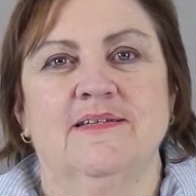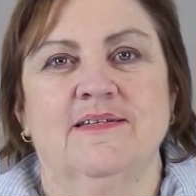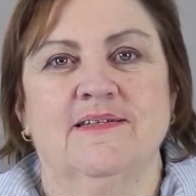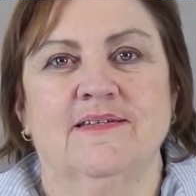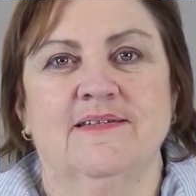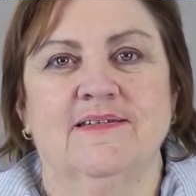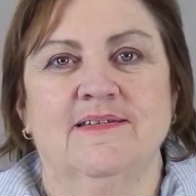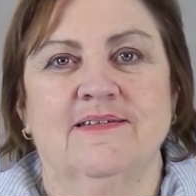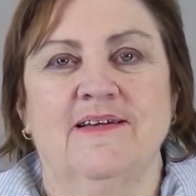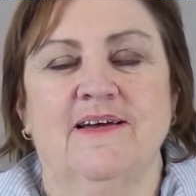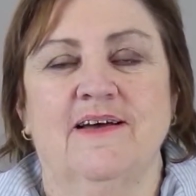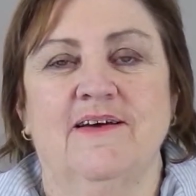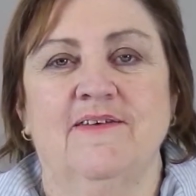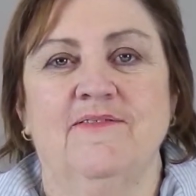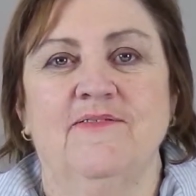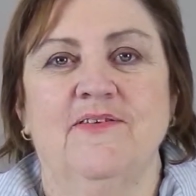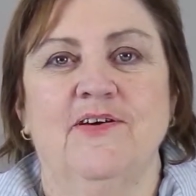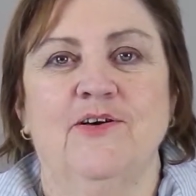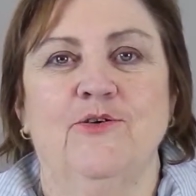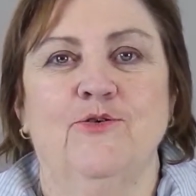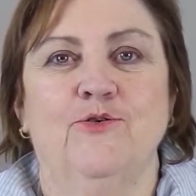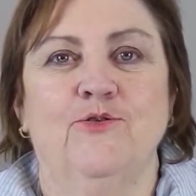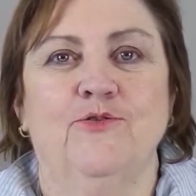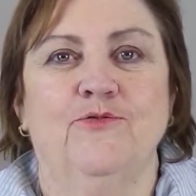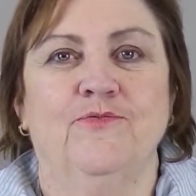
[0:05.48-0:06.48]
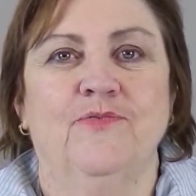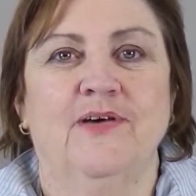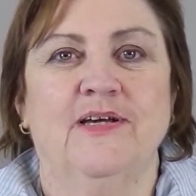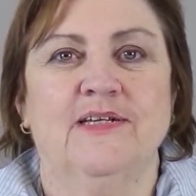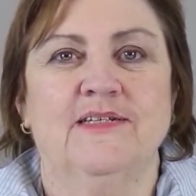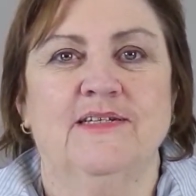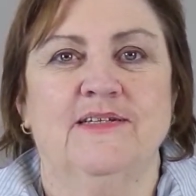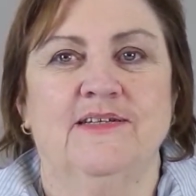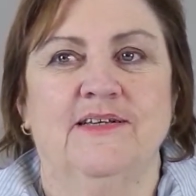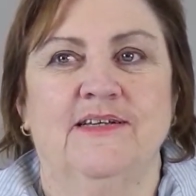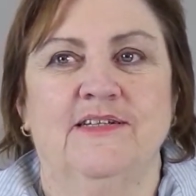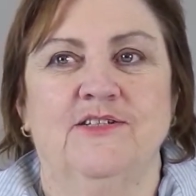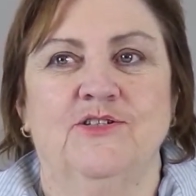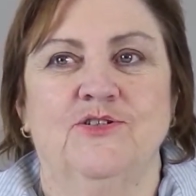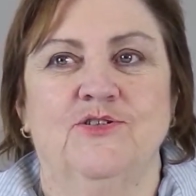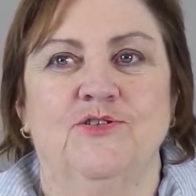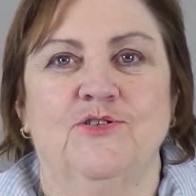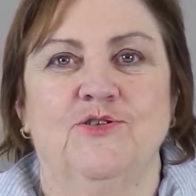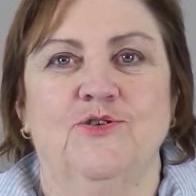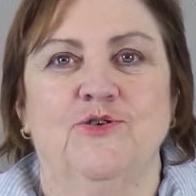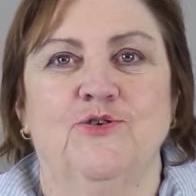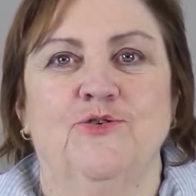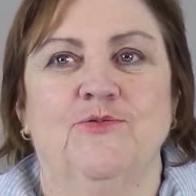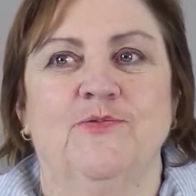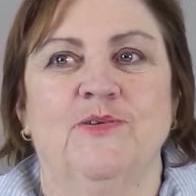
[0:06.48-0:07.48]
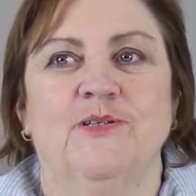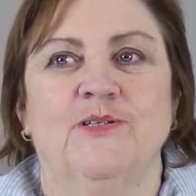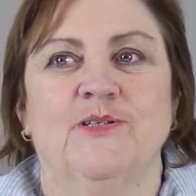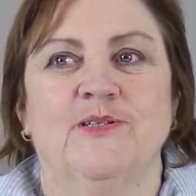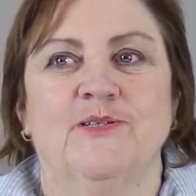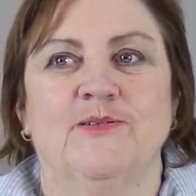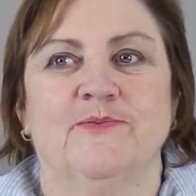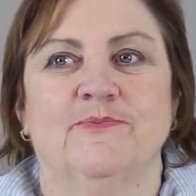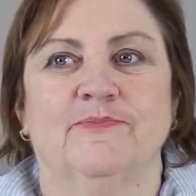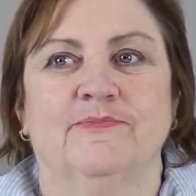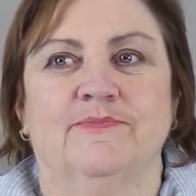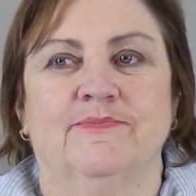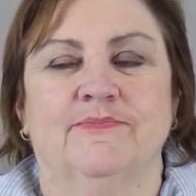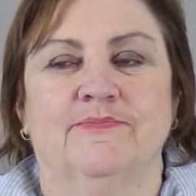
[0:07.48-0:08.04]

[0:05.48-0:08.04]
Staff Health Vaccination Service.